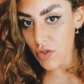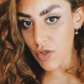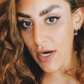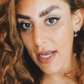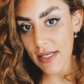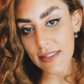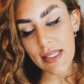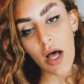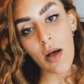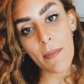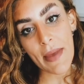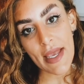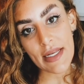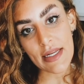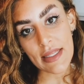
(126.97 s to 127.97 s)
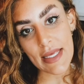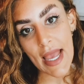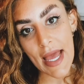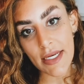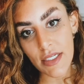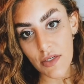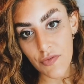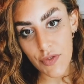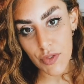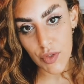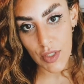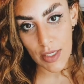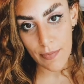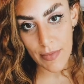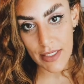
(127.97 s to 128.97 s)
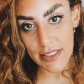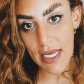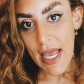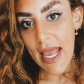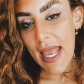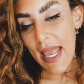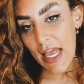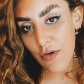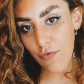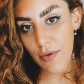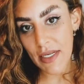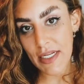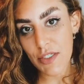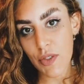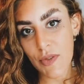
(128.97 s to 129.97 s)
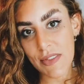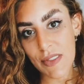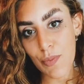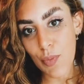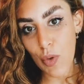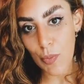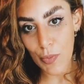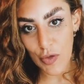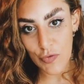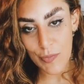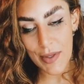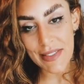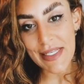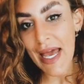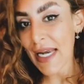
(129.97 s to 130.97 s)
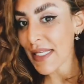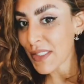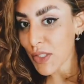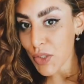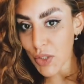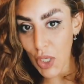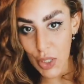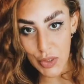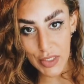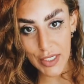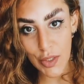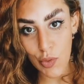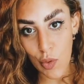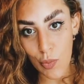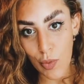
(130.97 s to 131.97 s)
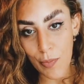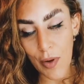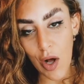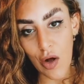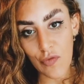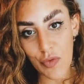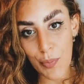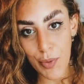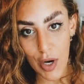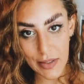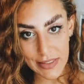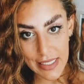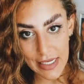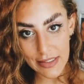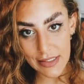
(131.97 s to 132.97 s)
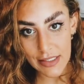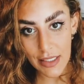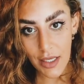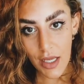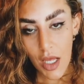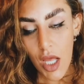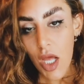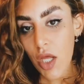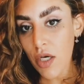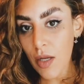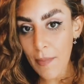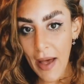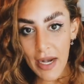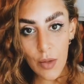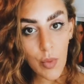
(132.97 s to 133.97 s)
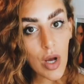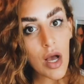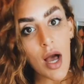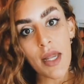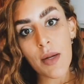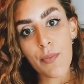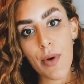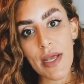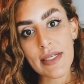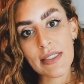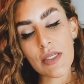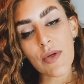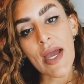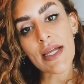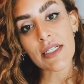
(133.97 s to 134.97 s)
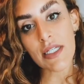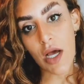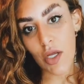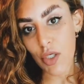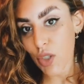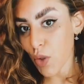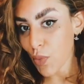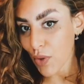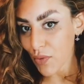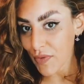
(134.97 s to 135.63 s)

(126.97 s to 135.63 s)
trays that are made at the end of the treatment if we need to do some more movements, and it's a totally normal part of the process. No matter what kind of brace you get done, you will